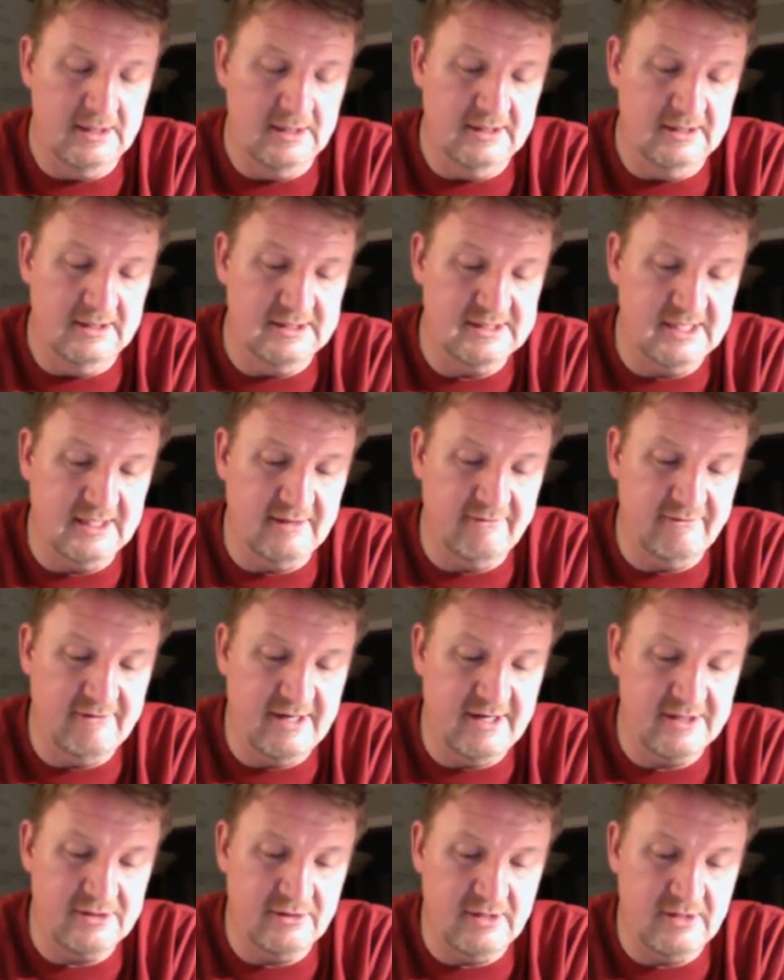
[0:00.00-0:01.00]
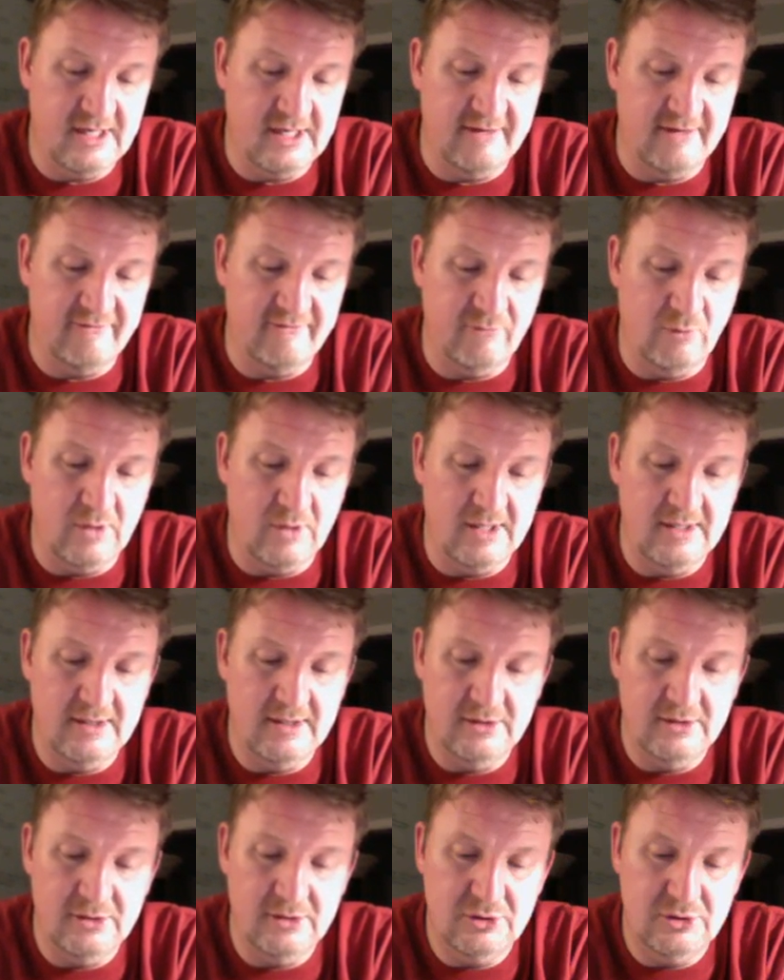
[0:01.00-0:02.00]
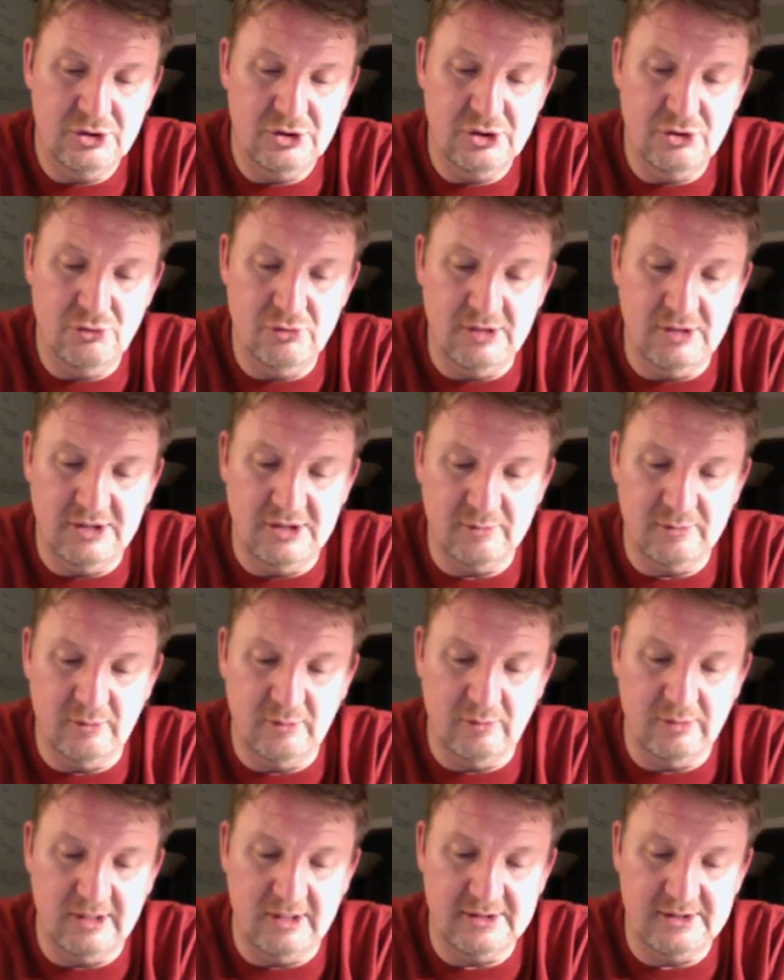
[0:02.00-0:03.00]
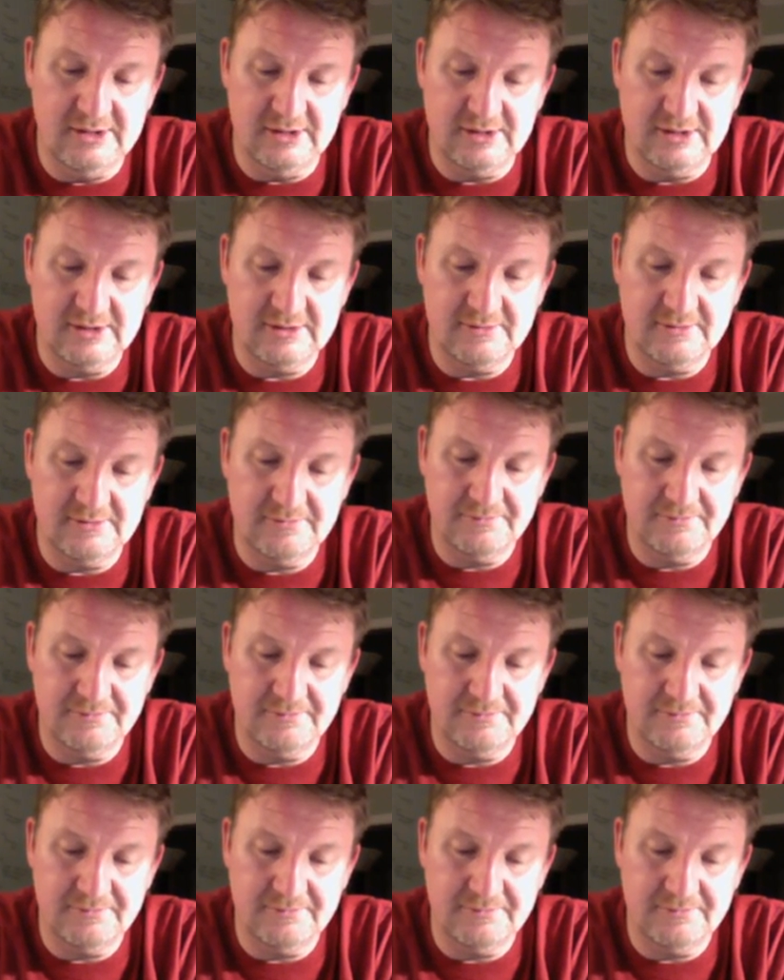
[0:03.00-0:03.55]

The second factor, I have 2 decimal places.